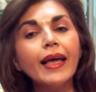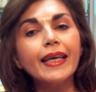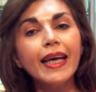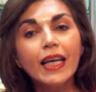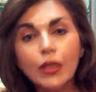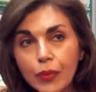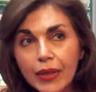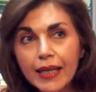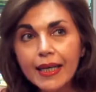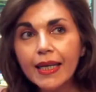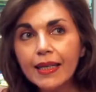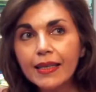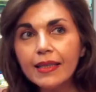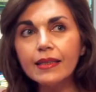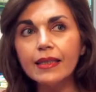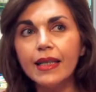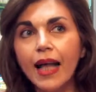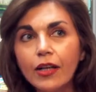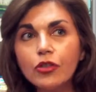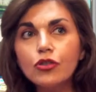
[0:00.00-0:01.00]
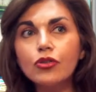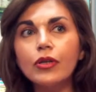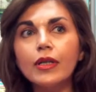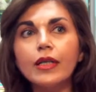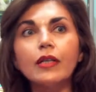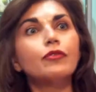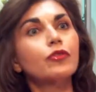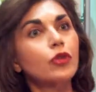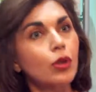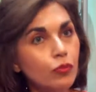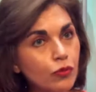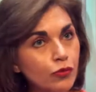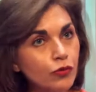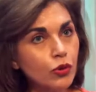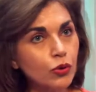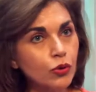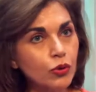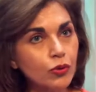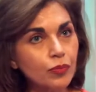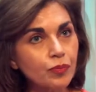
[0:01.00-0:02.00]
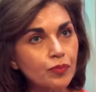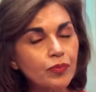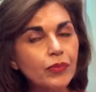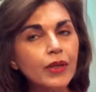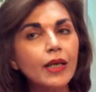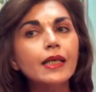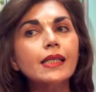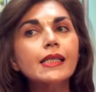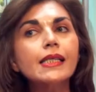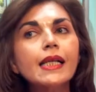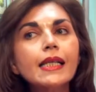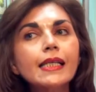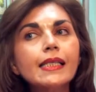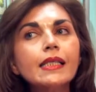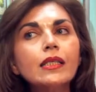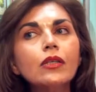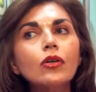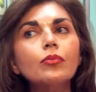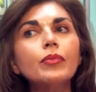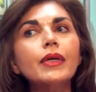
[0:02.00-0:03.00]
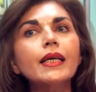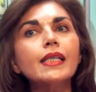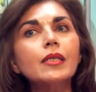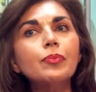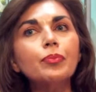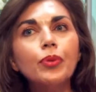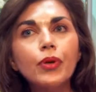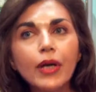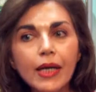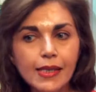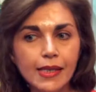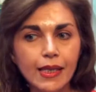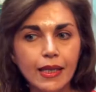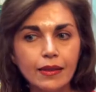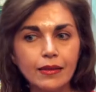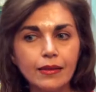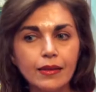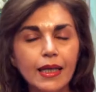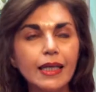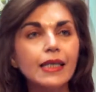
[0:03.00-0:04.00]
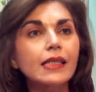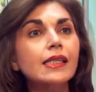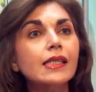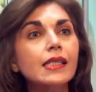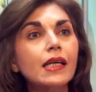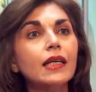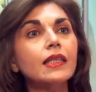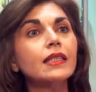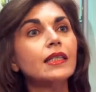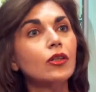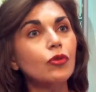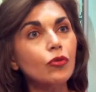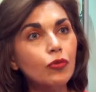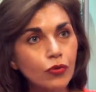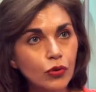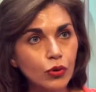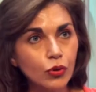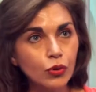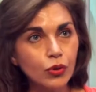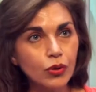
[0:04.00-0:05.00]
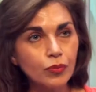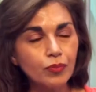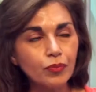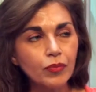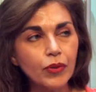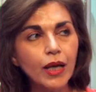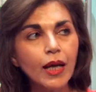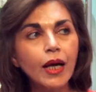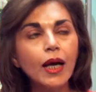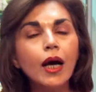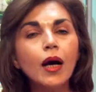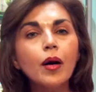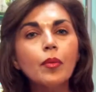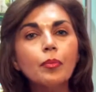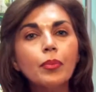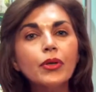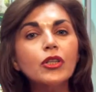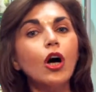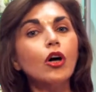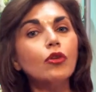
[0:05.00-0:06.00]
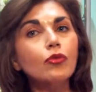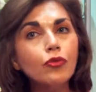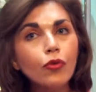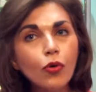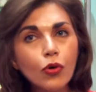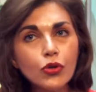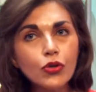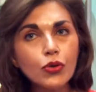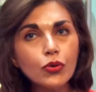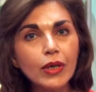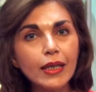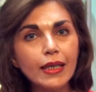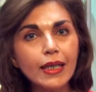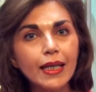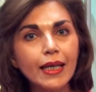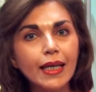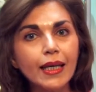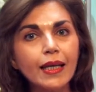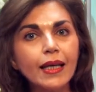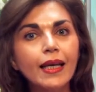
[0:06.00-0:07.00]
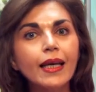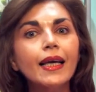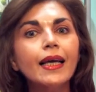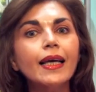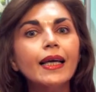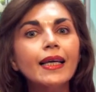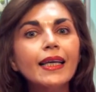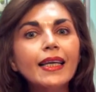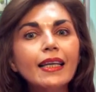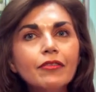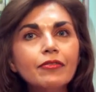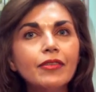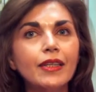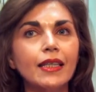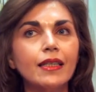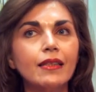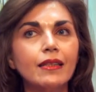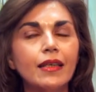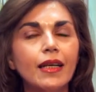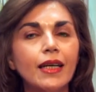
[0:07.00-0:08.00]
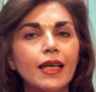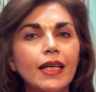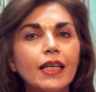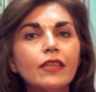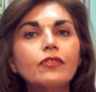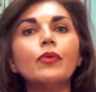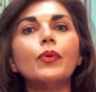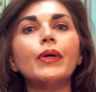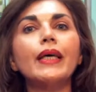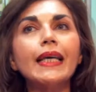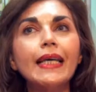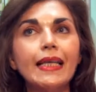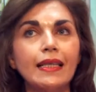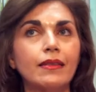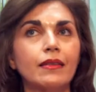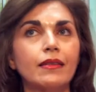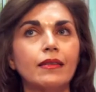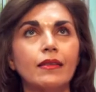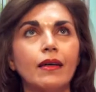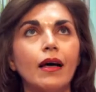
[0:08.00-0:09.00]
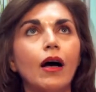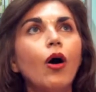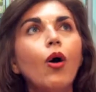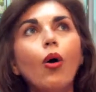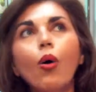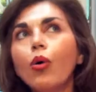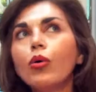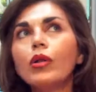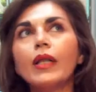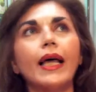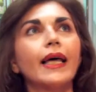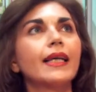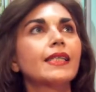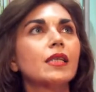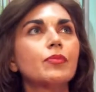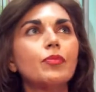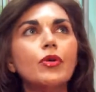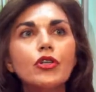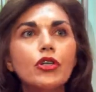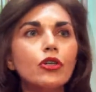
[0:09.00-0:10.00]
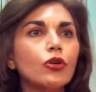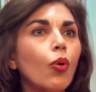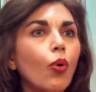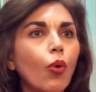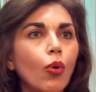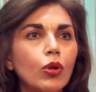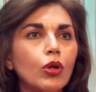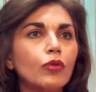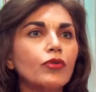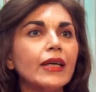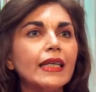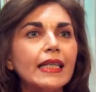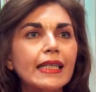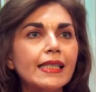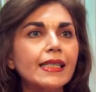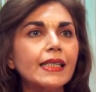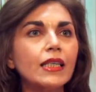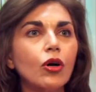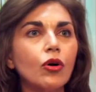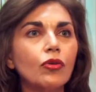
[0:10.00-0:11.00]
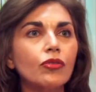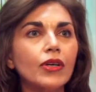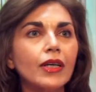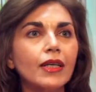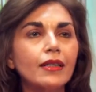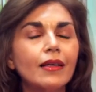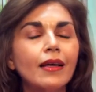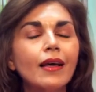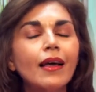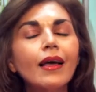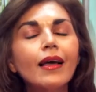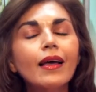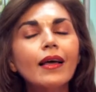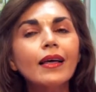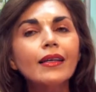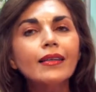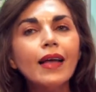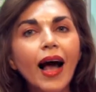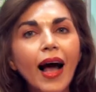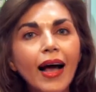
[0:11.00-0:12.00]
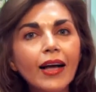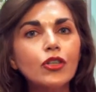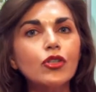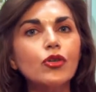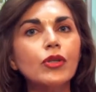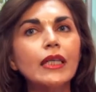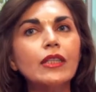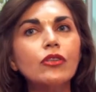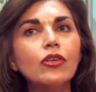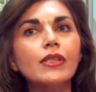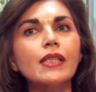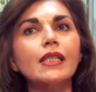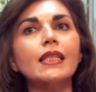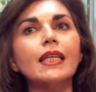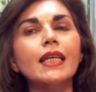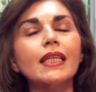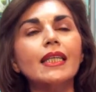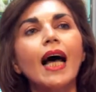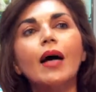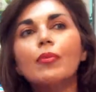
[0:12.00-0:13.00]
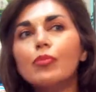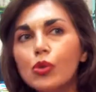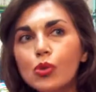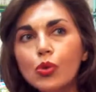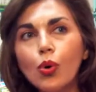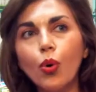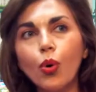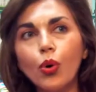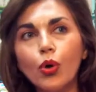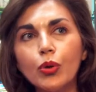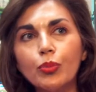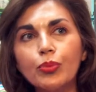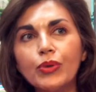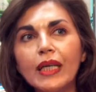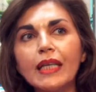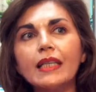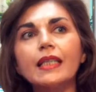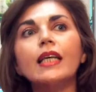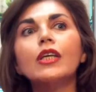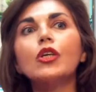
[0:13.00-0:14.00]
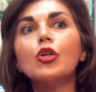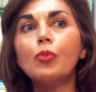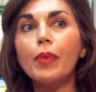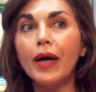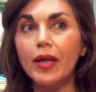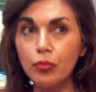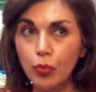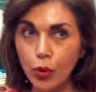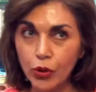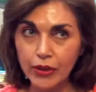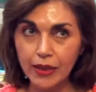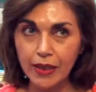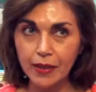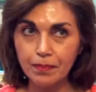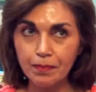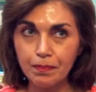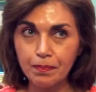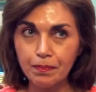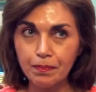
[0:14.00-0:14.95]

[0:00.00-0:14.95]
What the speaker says: Can we get it naturally from food? Silicium is present in certain food, but unfortunately, even if we eat a whole exhibition hall of NEC of it, it actually doesn't get absorbed in the human body.